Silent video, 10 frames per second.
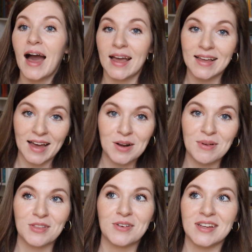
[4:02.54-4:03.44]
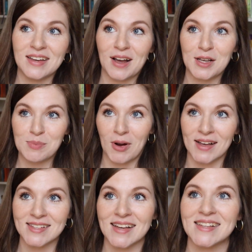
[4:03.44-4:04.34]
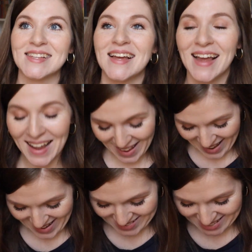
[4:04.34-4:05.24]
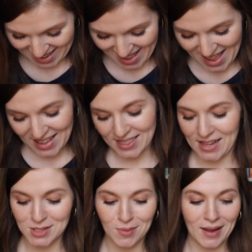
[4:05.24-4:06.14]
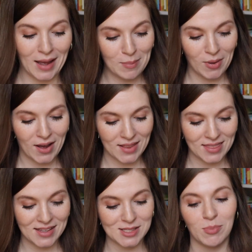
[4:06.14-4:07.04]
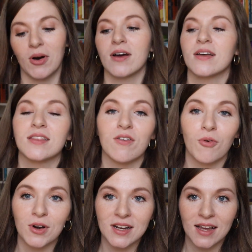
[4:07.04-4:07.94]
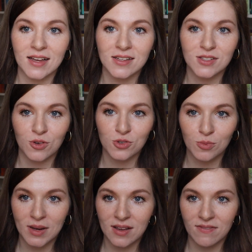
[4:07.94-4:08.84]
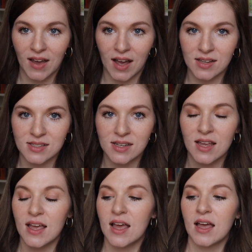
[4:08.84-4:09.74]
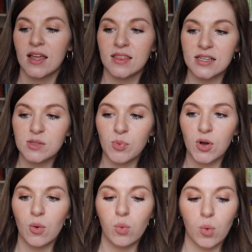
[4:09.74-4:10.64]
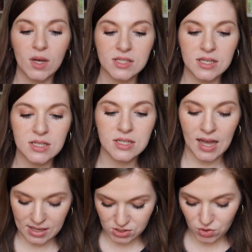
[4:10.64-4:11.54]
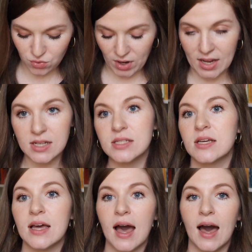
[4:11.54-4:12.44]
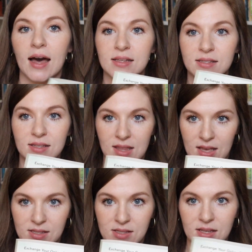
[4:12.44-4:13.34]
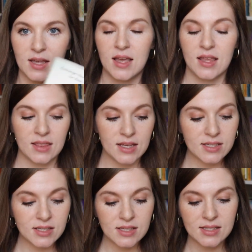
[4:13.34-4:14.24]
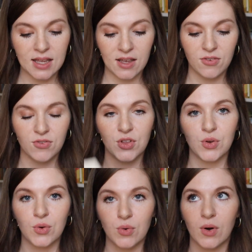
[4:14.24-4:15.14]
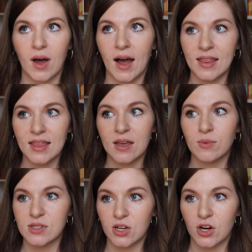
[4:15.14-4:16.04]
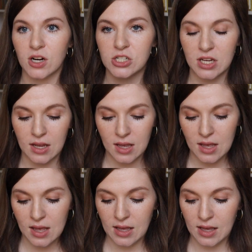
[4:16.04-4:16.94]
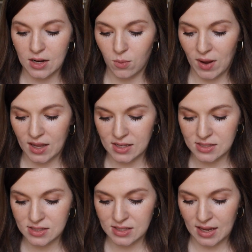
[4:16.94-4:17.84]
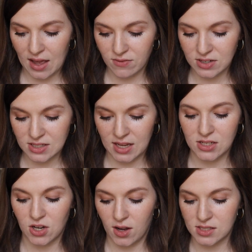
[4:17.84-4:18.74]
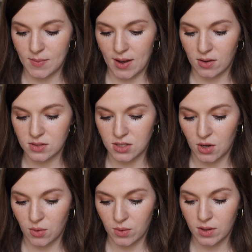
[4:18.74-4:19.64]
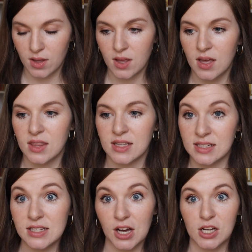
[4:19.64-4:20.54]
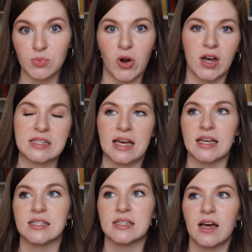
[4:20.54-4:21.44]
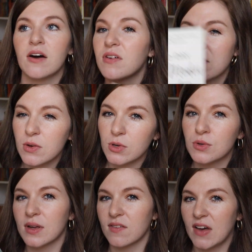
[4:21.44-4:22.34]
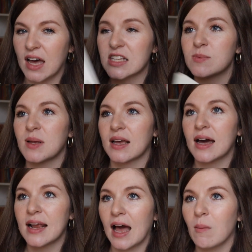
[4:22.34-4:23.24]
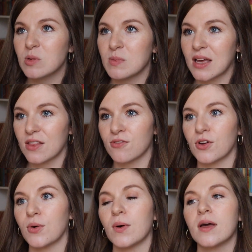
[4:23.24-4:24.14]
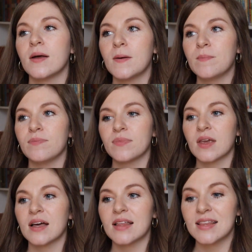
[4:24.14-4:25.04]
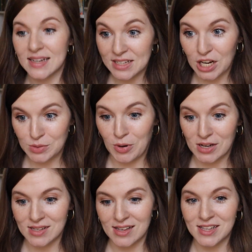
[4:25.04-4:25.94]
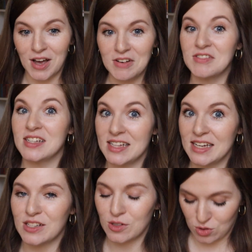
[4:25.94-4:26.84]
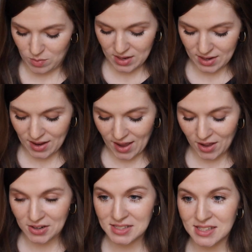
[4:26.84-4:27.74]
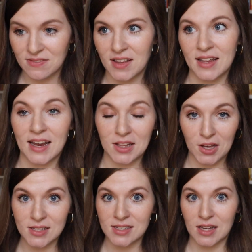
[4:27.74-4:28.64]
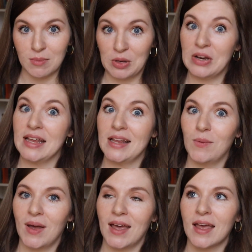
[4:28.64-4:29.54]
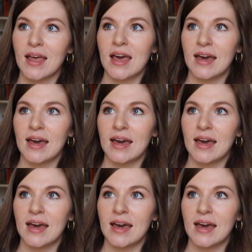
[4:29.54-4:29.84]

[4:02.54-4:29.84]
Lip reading: I kind of went through a detox process, and that's why I bought this book, The 40-Day Social Media Fast. This book wasn't as great as this. This is I think it was encouraging in a way, because it's like every day it talks about, the detox process of if you were doing a fast, but it kind of helped me get through the detox process of deleting social media. I honestly felt like I lost a community in a way.